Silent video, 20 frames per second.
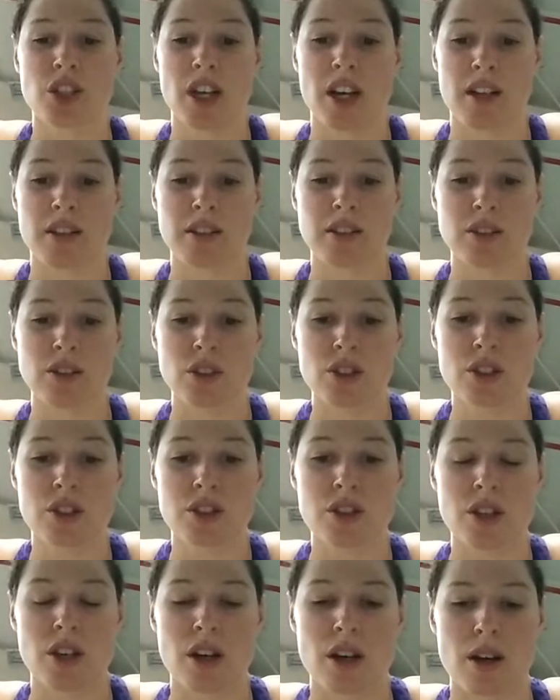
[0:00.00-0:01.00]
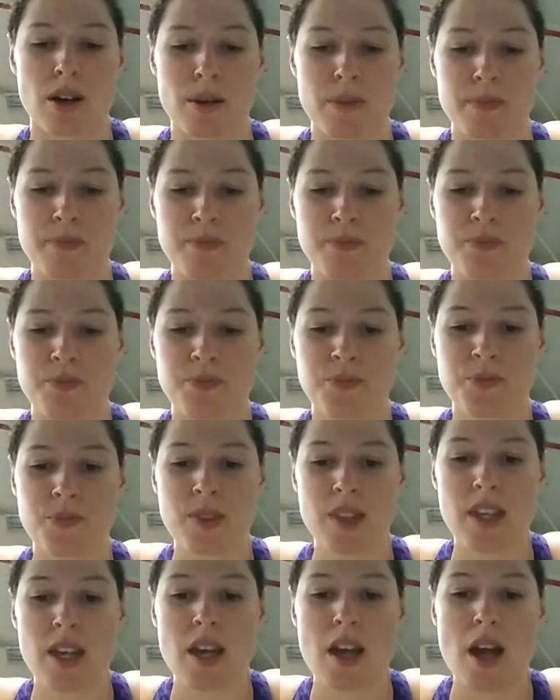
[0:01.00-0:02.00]
a challenge.
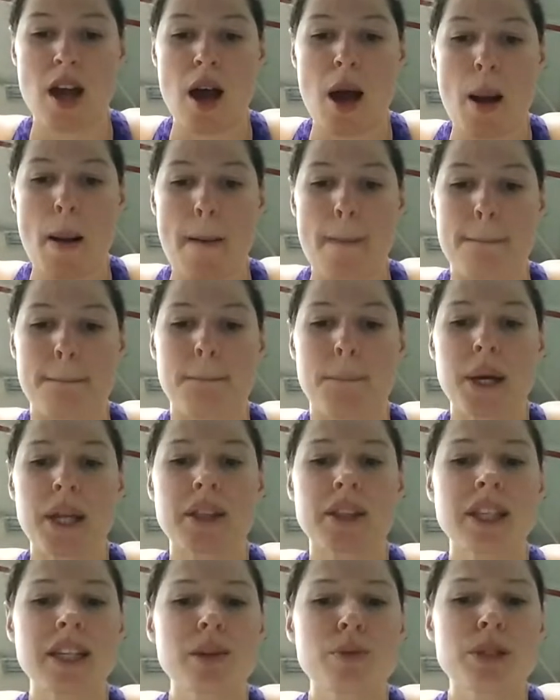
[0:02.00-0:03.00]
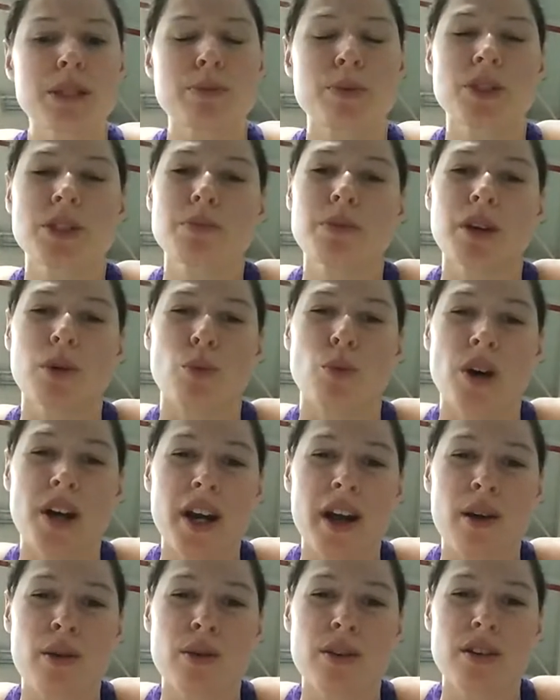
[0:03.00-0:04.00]
But then it was supposed to be a 1
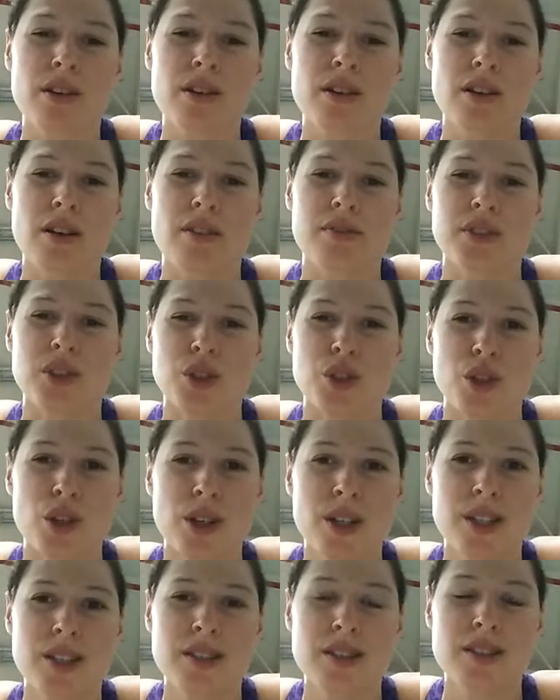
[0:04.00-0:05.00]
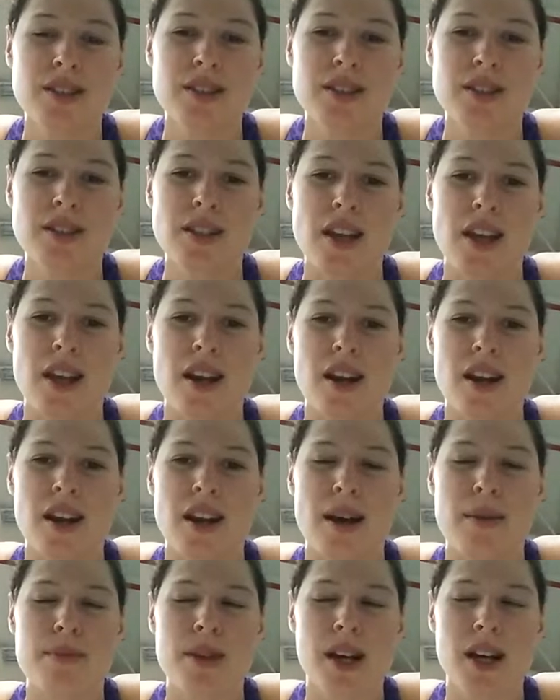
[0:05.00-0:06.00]
hour of endurance, and
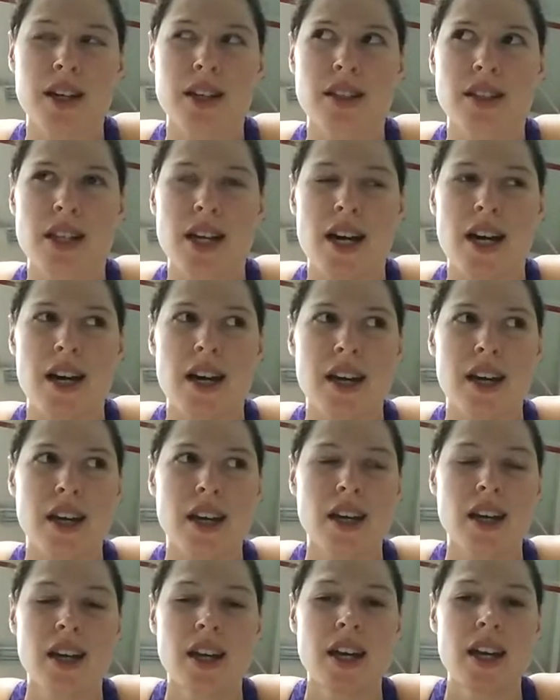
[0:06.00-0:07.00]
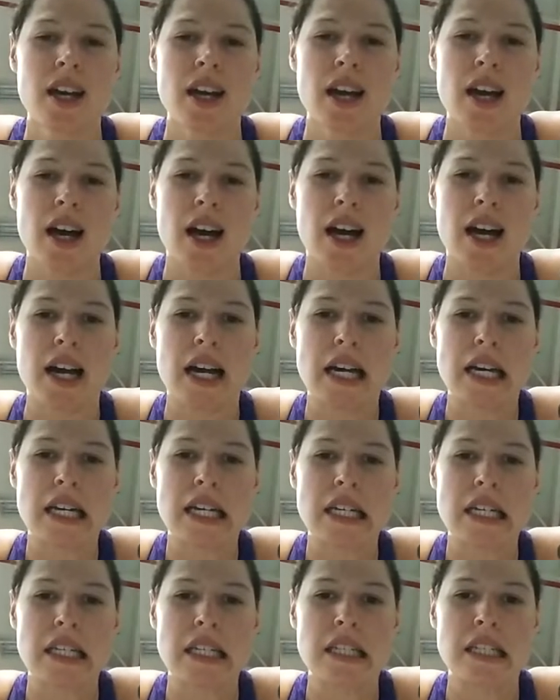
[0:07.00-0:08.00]
I'm not going to lie,
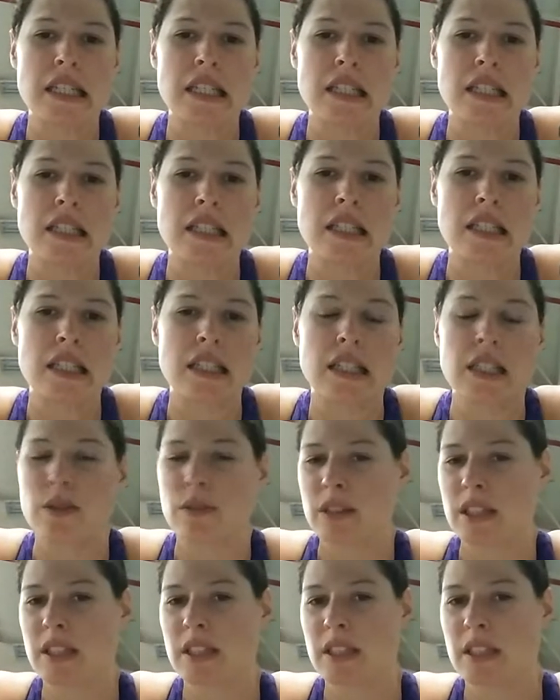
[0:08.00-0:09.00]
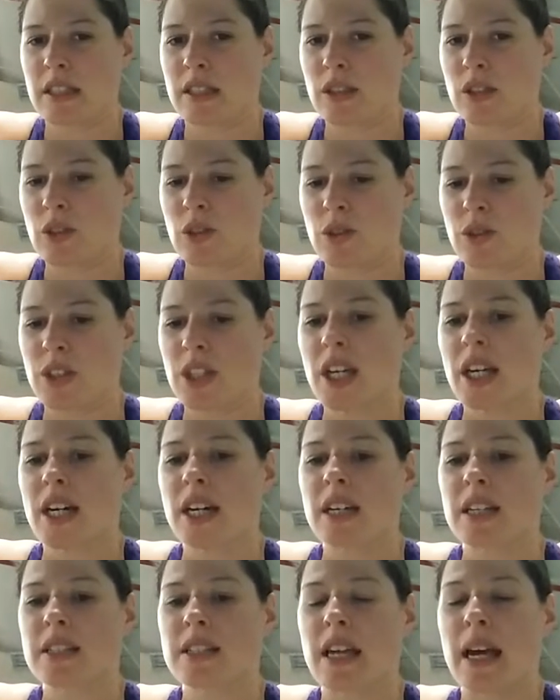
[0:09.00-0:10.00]
I didn't really do
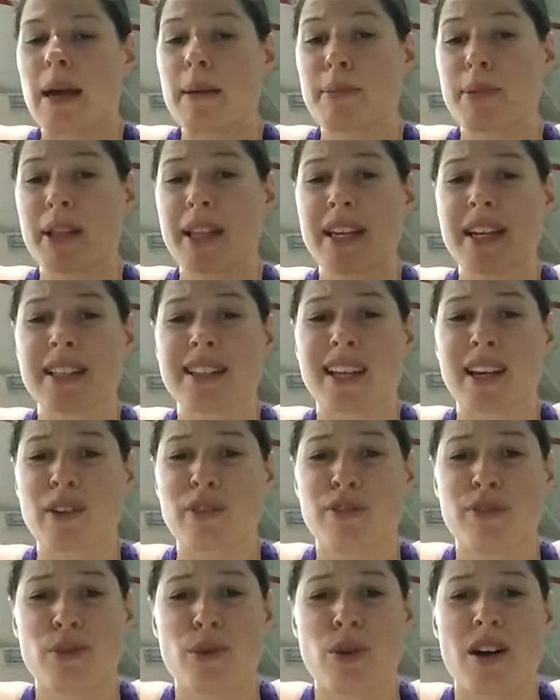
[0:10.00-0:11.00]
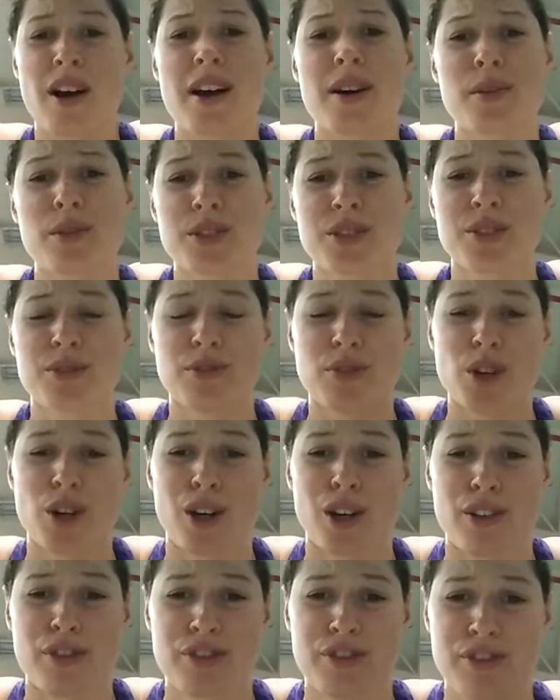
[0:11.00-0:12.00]
that. I played like 4 hours of
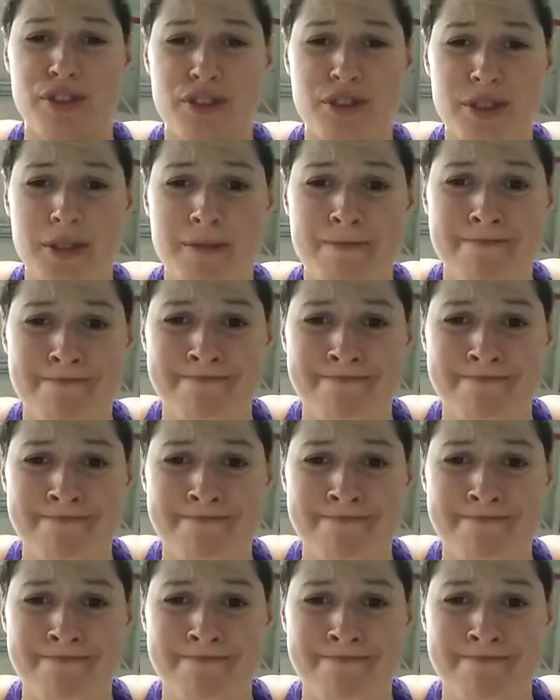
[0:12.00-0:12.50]
golf,